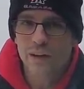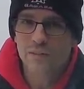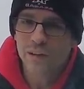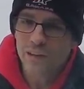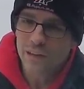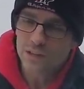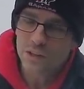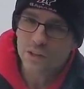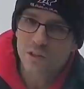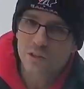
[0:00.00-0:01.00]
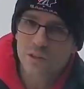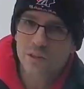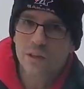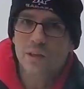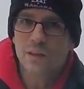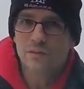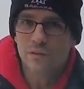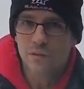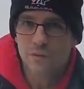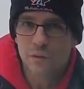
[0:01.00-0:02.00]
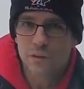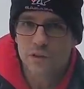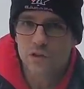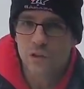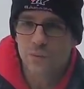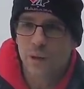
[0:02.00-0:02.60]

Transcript: a kitchen garden, a food forest strip,